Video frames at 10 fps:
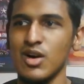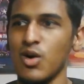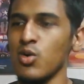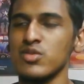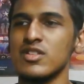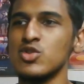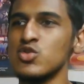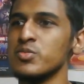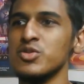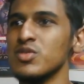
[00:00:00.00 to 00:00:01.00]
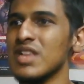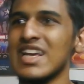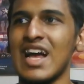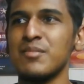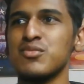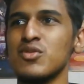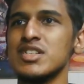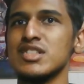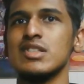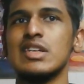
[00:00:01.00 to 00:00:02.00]
host group too. Like I'm
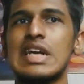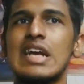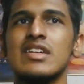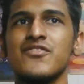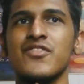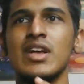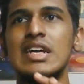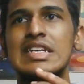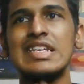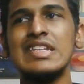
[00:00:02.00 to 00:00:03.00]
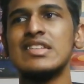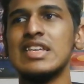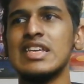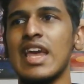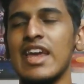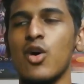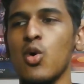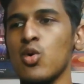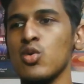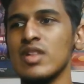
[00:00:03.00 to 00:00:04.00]
pretty sure they're kind of teasing a
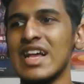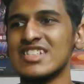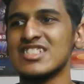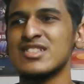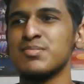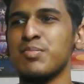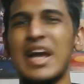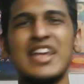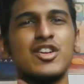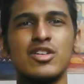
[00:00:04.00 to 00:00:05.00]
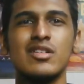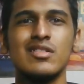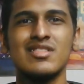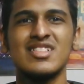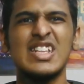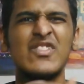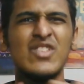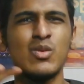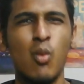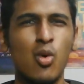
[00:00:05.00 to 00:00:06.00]
whole like spider
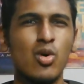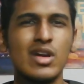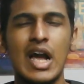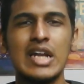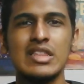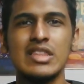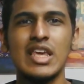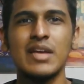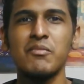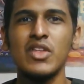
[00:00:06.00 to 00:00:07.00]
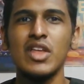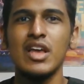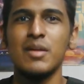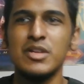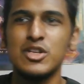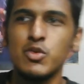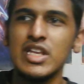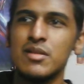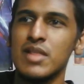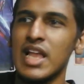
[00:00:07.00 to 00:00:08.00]
civil war kind of thing
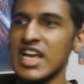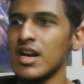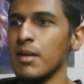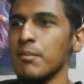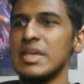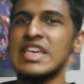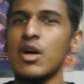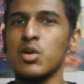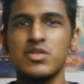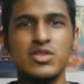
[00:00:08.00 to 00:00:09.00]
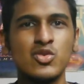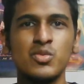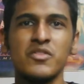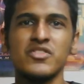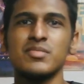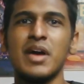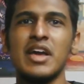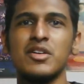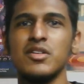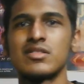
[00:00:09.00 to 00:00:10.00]
between like Miguel's group of
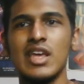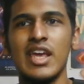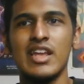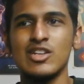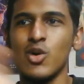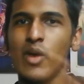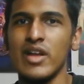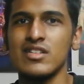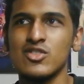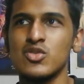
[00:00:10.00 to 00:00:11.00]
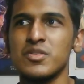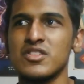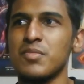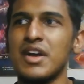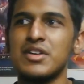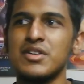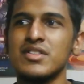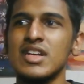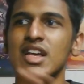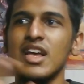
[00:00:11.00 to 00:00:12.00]
spiders and Gwen's group of spiders.